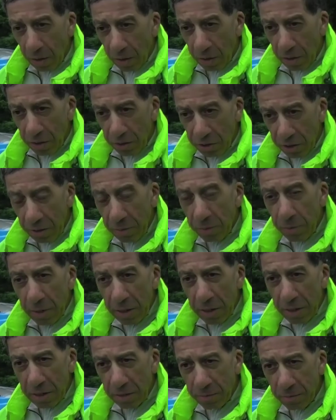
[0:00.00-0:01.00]
The
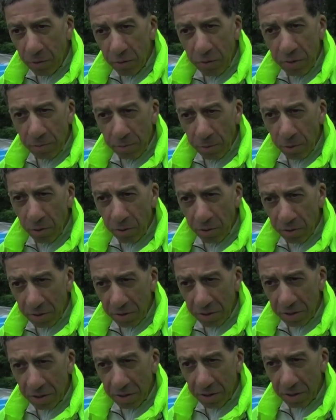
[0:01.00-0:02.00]
teamwork is most
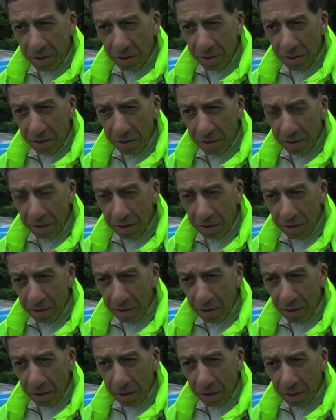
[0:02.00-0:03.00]
important,
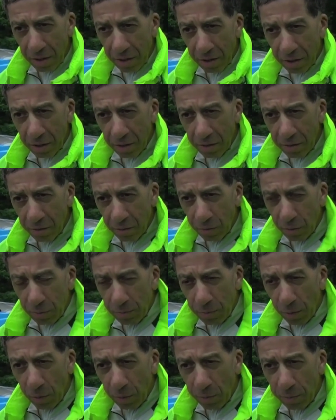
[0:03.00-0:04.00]
that we
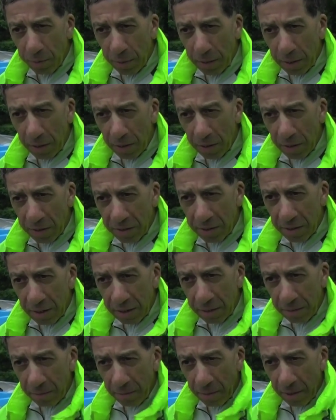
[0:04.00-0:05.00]
both pedal the
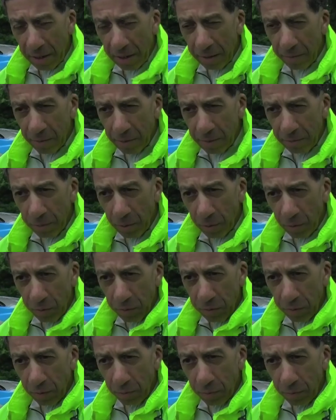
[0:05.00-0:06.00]
same and we both
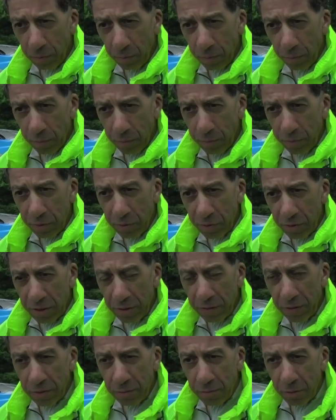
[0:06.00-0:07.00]

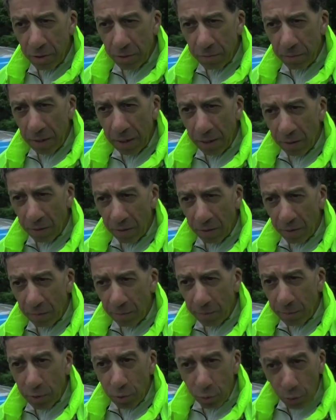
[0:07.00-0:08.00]
give as much power
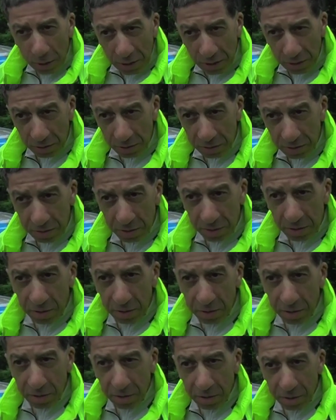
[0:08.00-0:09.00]
between us,
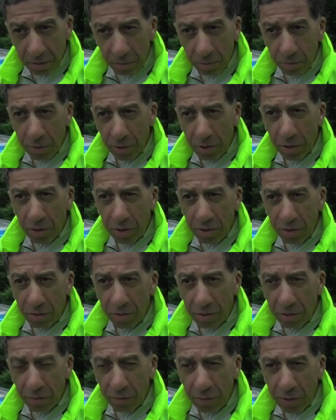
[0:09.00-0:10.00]
because
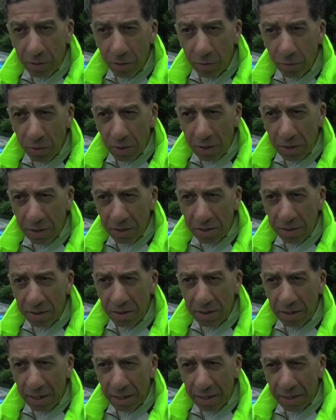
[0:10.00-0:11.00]
if we do this,
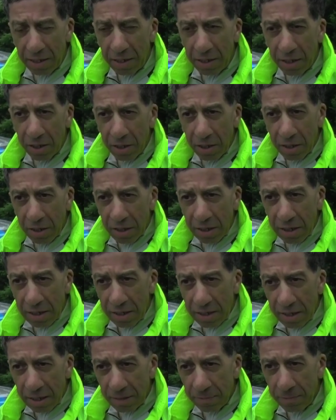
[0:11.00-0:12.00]
then
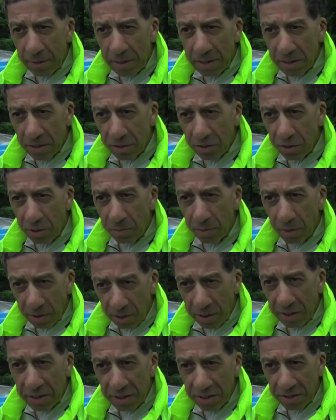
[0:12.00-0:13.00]
it makes the job a
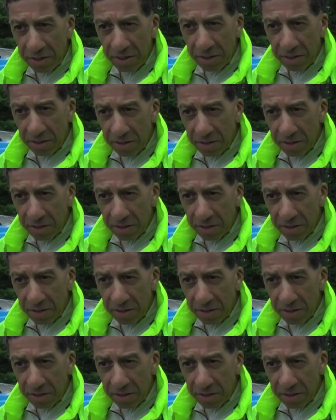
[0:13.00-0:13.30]
lot easier.